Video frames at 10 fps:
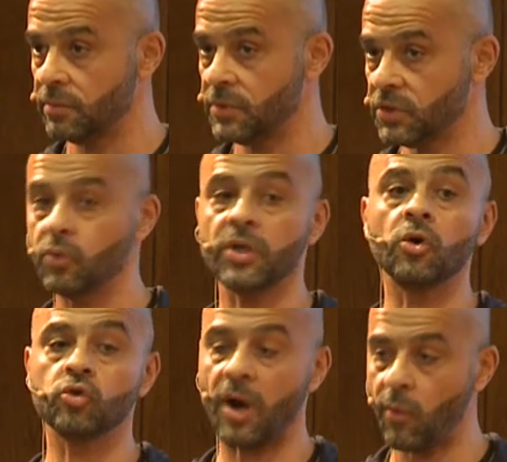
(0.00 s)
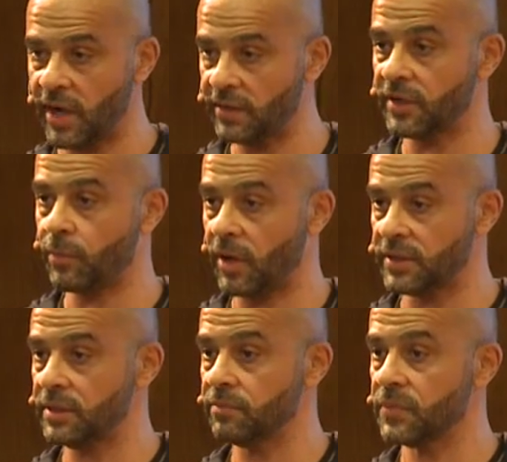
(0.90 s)
So we go to a wilder
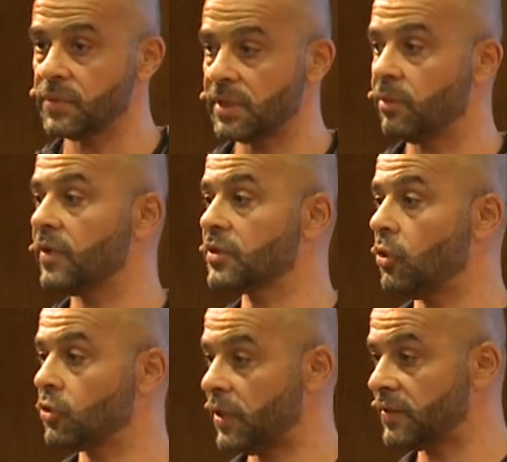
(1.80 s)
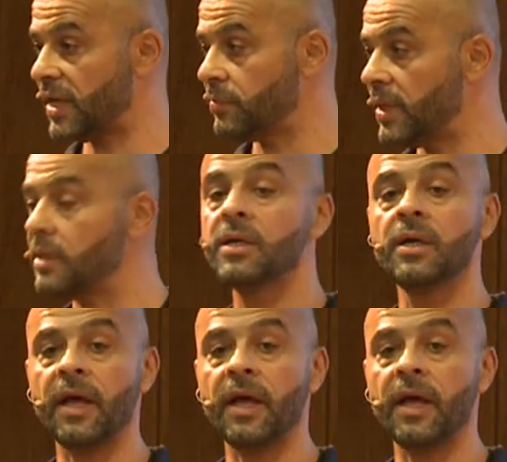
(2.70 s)
party. Some of us go to the treadmill,